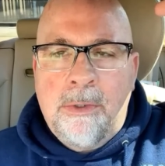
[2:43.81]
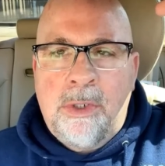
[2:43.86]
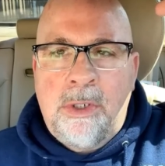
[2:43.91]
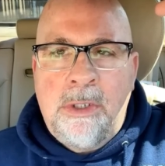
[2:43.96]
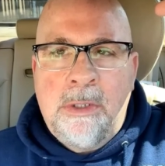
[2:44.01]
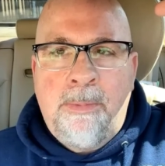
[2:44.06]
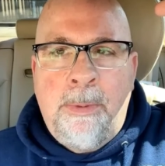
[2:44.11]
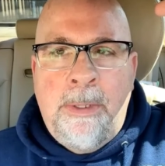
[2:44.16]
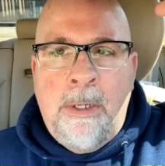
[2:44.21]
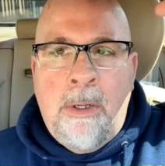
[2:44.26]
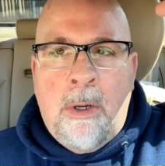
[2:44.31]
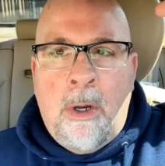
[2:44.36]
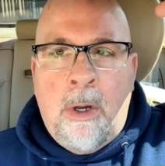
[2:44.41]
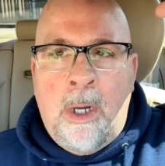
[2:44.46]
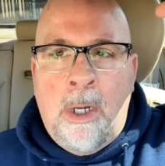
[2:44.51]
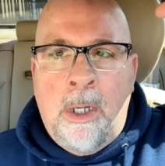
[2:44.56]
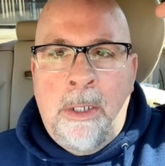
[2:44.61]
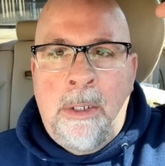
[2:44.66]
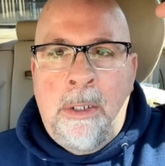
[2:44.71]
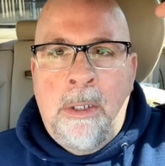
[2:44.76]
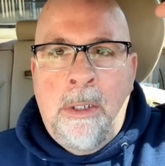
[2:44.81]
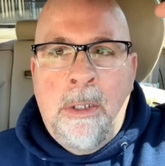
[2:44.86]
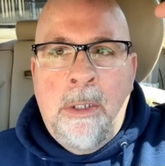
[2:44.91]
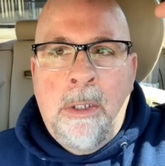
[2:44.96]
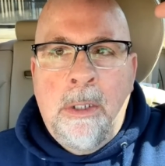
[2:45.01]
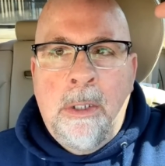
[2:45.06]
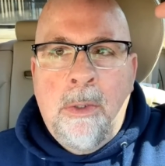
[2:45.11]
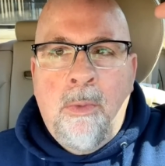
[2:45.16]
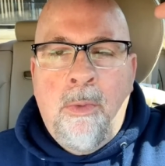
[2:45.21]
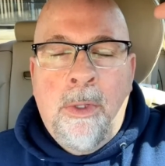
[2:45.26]
She's been on
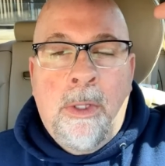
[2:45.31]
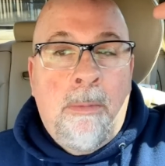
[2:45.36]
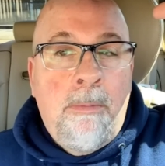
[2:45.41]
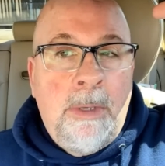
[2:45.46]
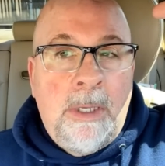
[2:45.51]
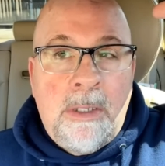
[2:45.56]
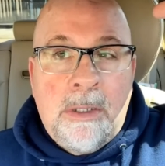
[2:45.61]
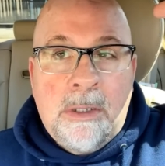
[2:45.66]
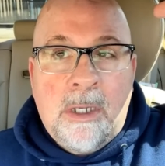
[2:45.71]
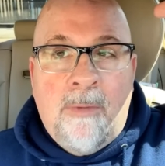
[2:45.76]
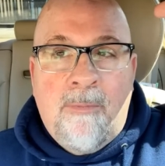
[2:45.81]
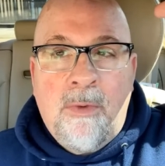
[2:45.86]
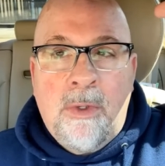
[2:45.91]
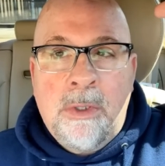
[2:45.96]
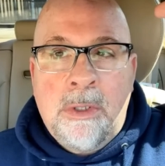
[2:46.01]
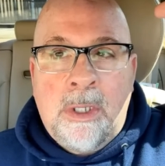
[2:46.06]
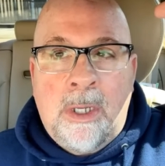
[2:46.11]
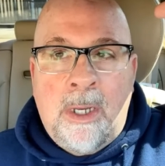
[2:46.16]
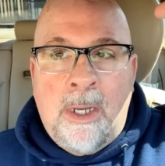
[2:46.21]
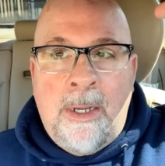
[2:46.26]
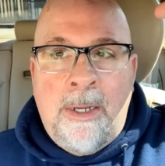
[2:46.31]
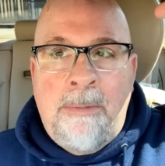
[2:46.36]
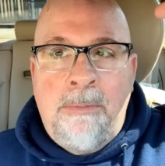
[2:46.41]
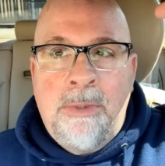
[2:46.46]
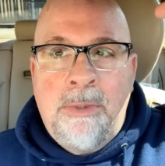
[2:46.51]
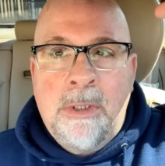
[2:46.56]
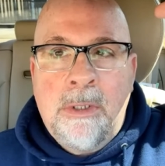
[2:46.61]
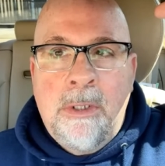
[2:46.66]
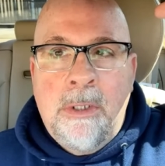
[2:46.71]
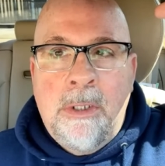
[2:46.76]
with me several
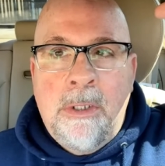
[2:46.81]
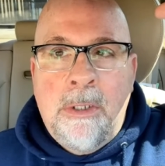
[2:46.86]
times.